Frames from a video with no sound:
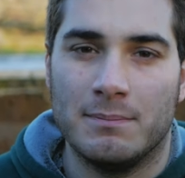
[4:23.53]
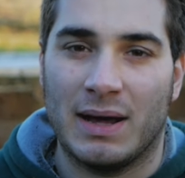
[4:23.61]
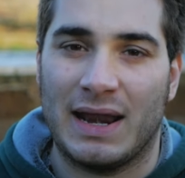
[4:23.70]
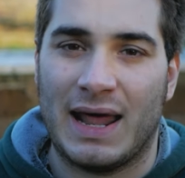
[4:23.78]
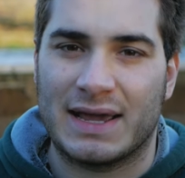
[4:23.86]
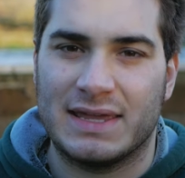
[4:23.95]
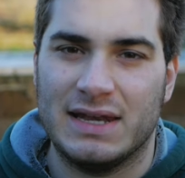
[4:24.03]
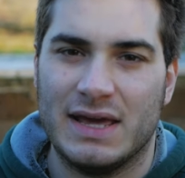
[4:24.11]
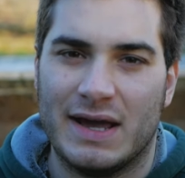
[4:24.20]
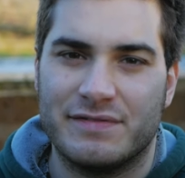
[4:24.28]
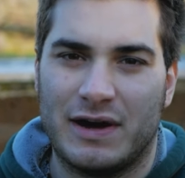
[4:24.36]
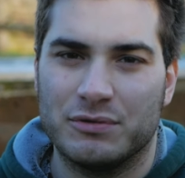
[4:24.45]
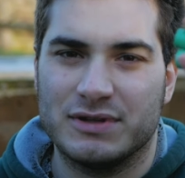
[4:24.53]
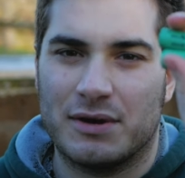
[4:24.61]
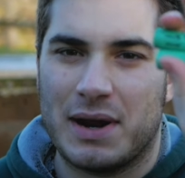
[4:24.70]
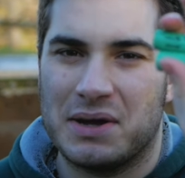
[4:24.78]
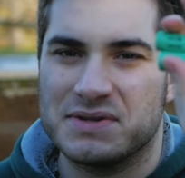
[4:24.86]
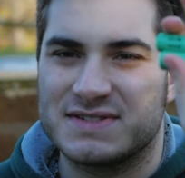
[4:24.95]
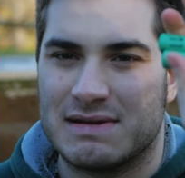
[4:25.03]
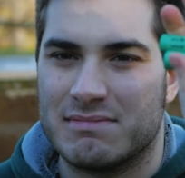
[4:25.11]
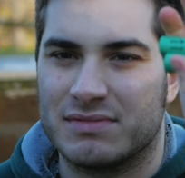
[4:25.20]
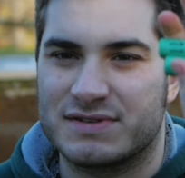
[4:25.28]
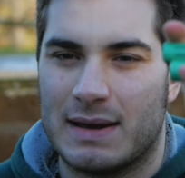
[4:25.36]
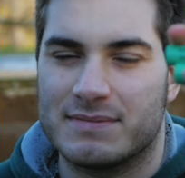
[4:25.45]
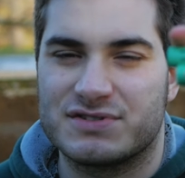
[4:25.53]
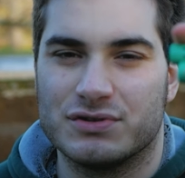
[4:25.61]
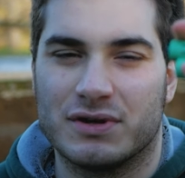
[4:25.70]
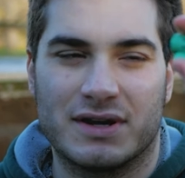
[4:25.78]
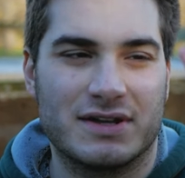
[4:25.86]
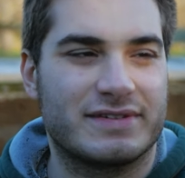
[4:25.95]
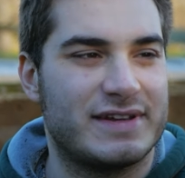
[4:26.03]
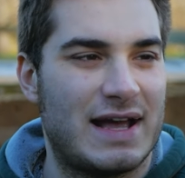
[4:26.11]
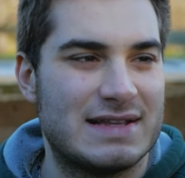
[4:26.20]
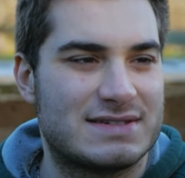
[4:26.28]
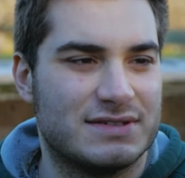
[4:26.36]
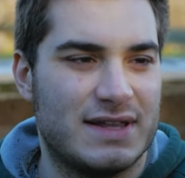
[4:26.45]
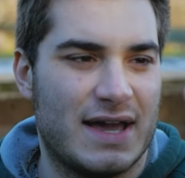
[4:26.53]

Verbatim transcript: but luckily I found around some Samsung cells.